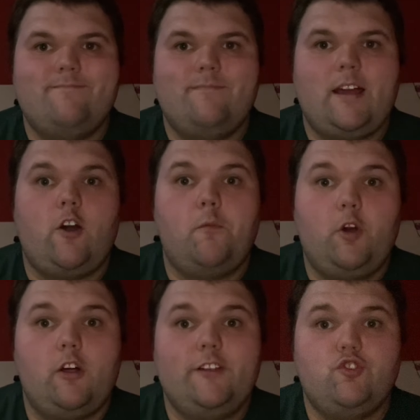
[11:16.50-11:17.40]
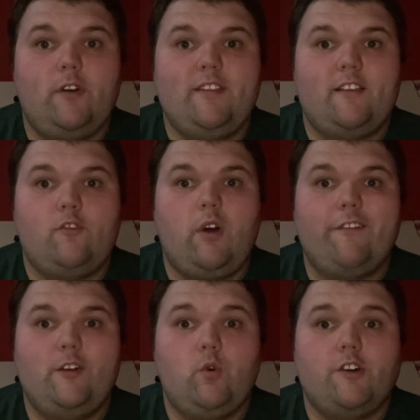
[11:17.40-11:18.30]
I hope you all enjoyed this 12
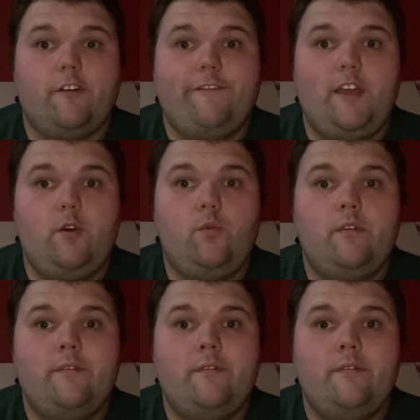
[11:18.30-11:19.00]
in 1 review,